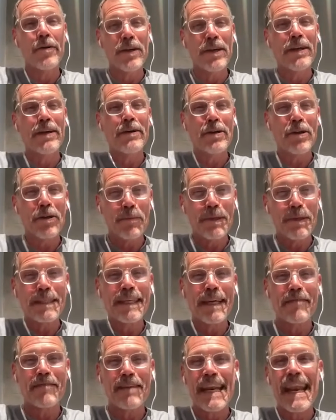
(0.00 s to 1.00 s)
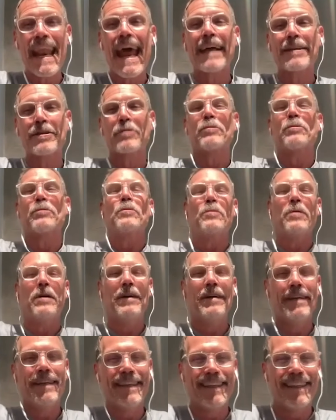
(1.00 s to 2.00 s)
Humans have a natural
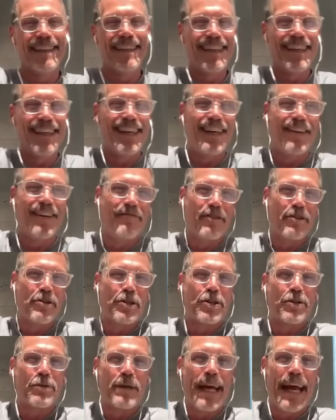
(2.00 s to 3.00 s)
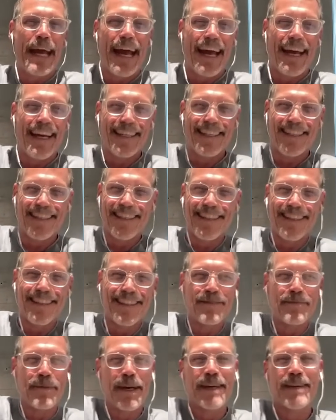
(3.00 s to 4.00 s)
adverse reaction to
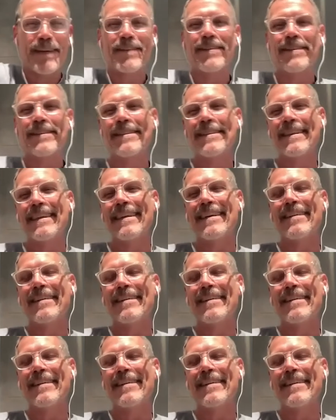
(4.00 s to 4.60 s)
spiders,